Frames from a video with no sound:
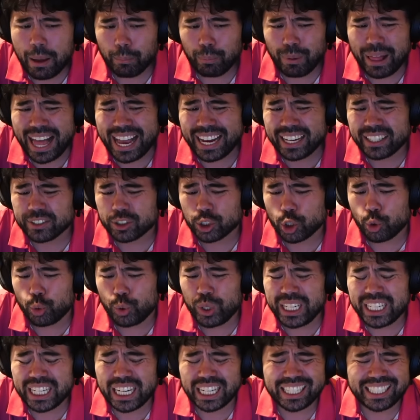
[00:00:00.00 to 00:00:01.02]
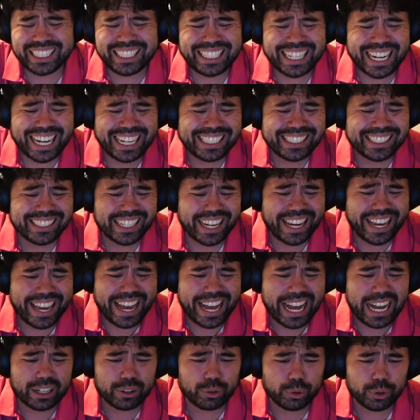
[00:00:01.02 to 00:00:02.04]
black has a queen on a nice
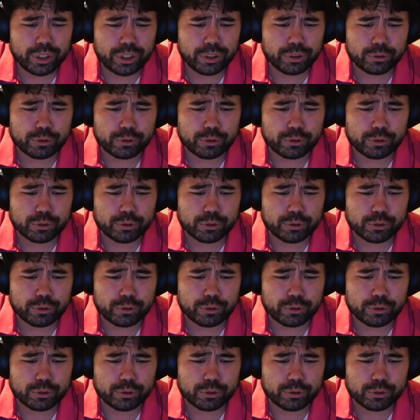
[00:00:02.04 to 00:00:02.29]
diagonal here.